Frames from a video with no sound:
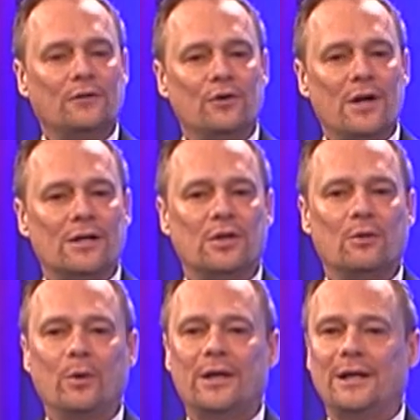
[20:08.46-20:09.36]
not so that
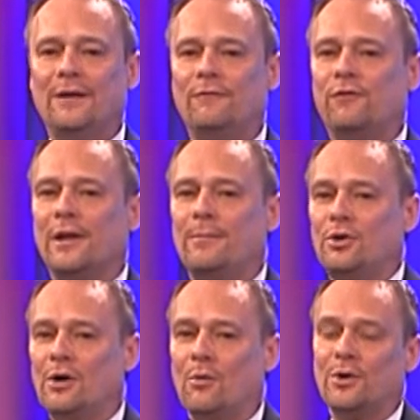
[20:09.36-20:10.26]
we can eat filet
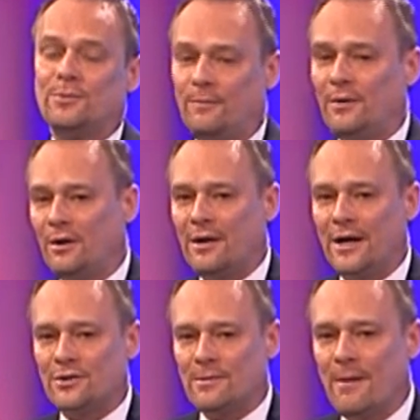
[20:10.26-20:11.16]
mignon, which
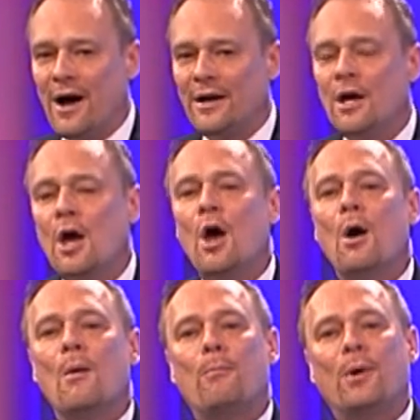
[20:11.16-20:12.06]
God doesn't mind,
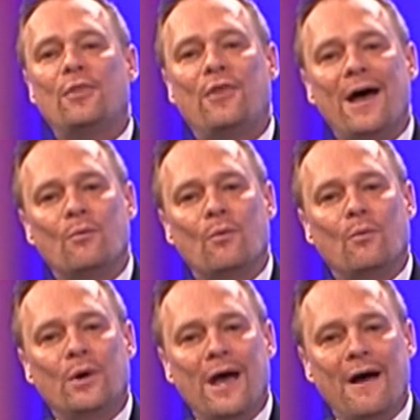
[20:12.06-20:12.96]
but that
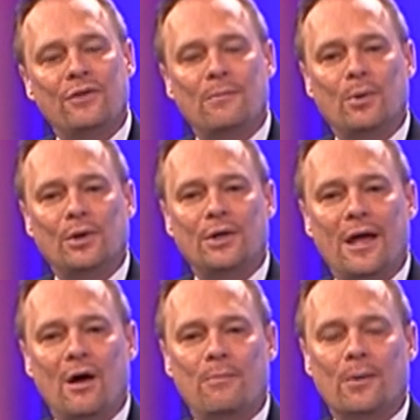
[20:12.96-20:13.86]
we have the ability to
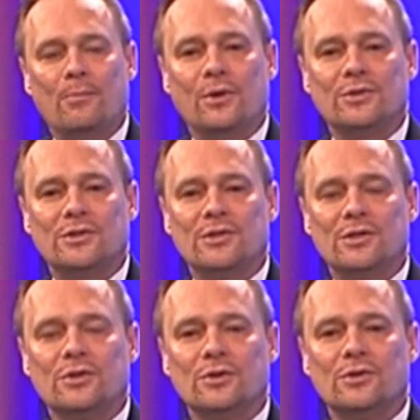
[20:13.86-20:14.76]
help our brothers and
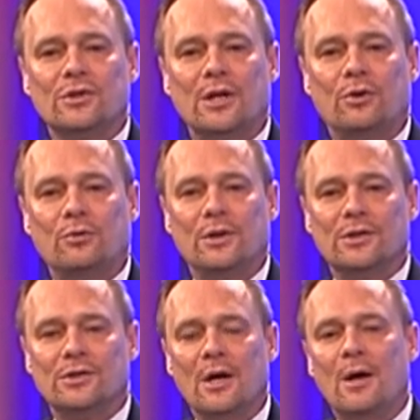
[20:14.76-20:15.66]
sisters through
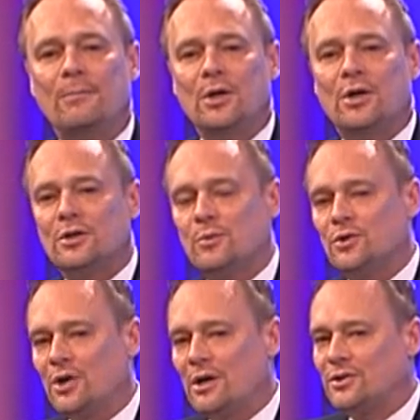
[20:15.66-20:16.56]
this. Because what
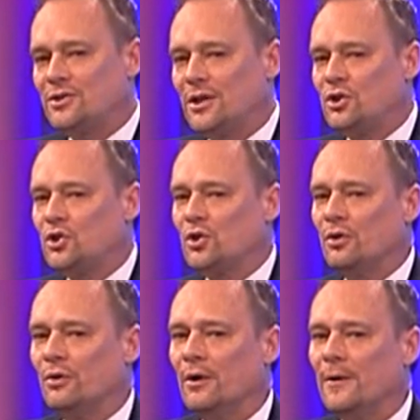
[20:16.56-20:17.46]
Charles said is
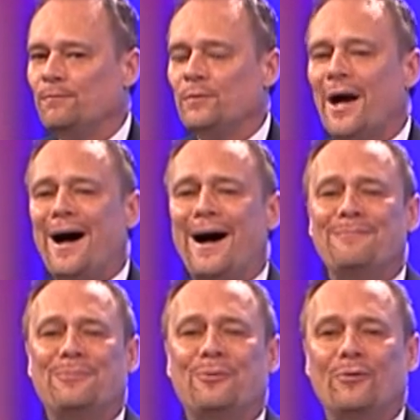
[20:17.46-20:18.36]
true.
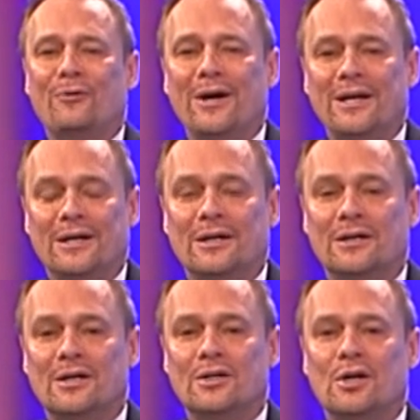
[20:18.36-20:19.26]
I'm
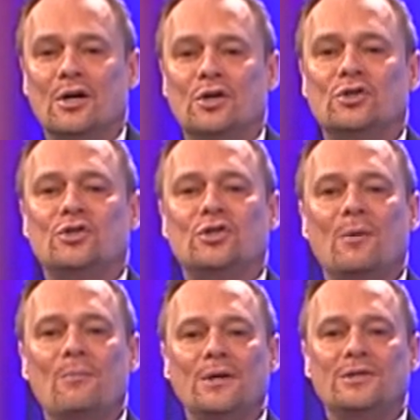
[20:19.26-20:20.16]
praying
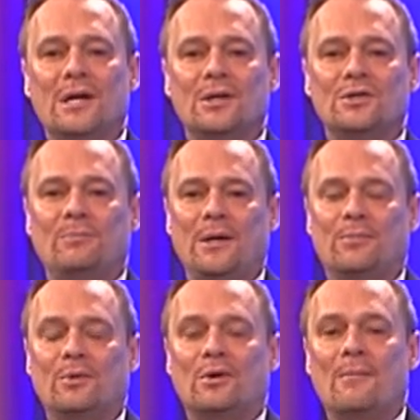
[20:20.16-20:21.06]
some intelligent
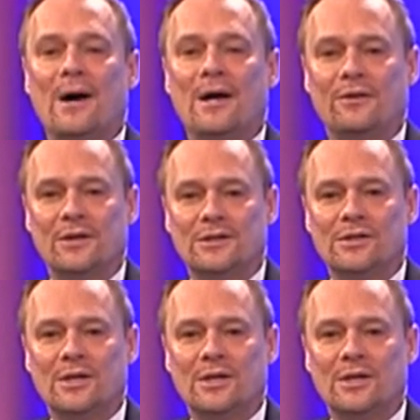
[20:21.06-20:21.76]
people come out of this